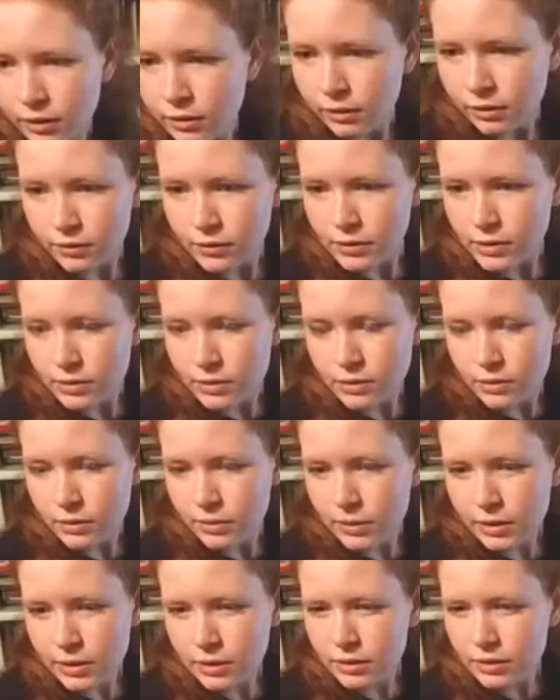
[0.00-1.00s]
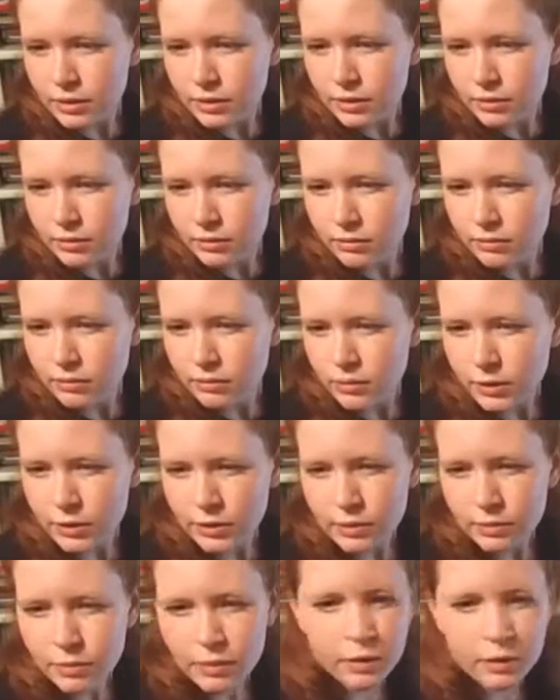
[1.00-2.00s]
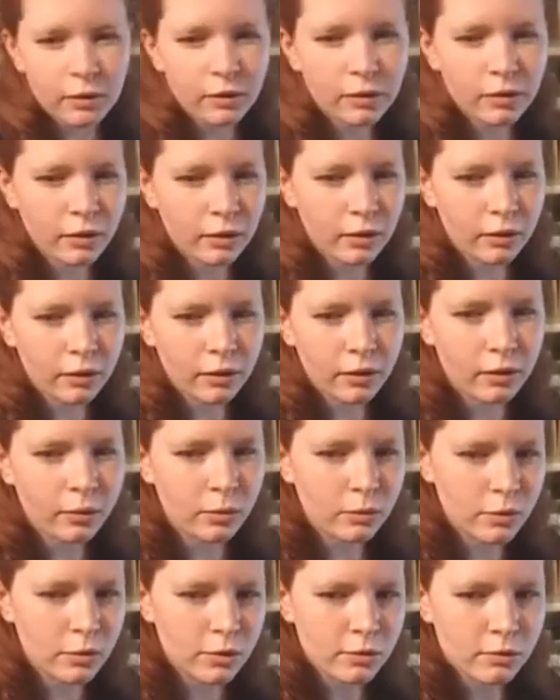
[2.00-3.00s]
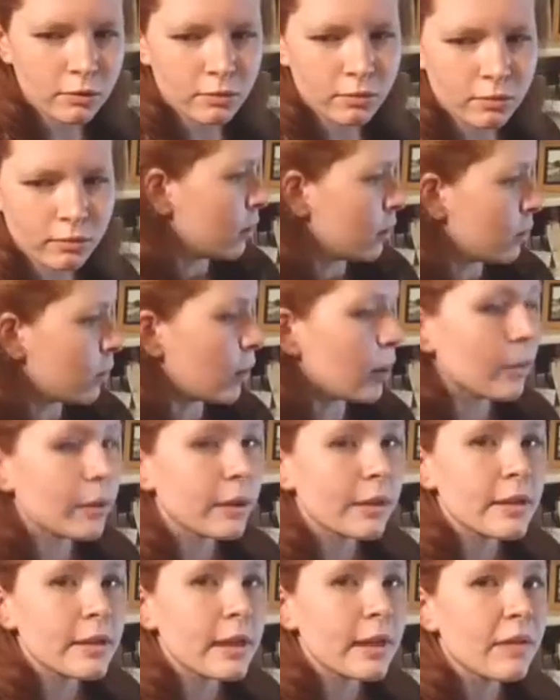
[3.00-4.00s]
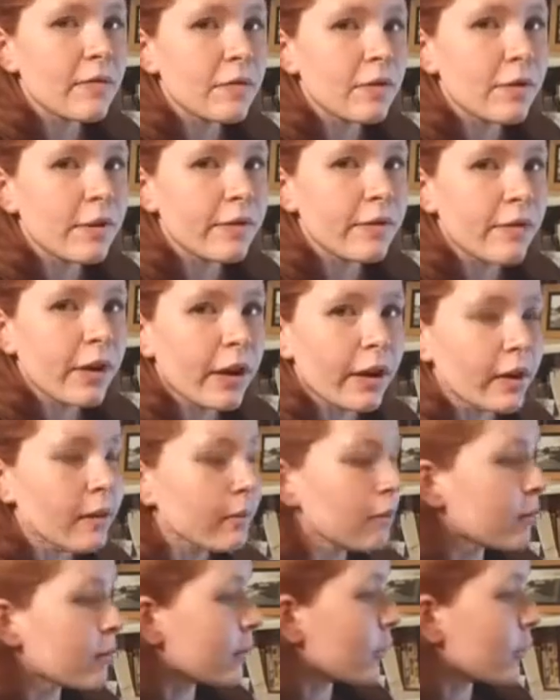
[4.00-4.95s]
You look so innocent sleeping on that couch. Well, it's 8:45